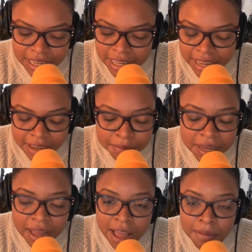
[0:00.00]
it can be a
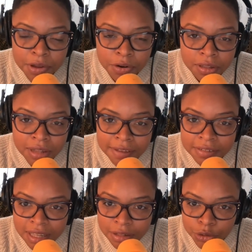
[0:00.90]
hobby or a
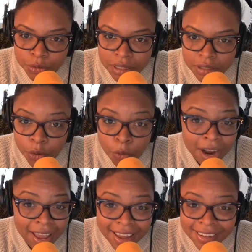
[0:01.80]
lifestyle choice
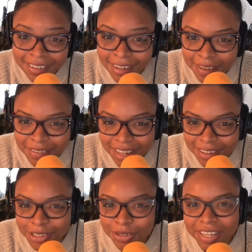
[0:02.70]
and a
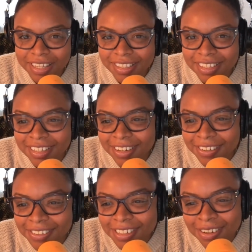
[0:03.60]
lifestyle choice,
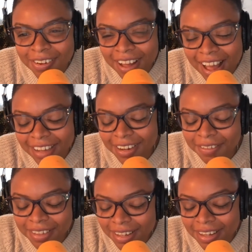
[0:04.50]
So I
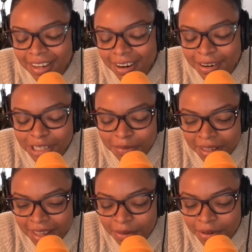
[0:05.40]
love the
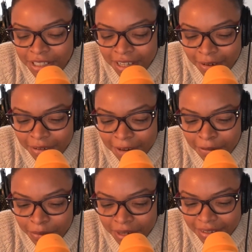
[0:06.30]
encouragement that we're sharing with
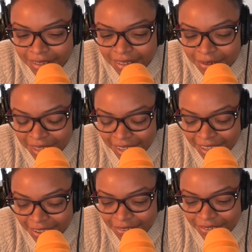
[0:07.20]
everyone else. So thank
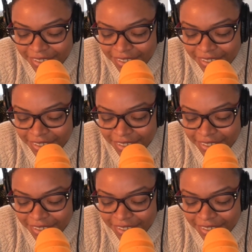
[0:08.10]
you.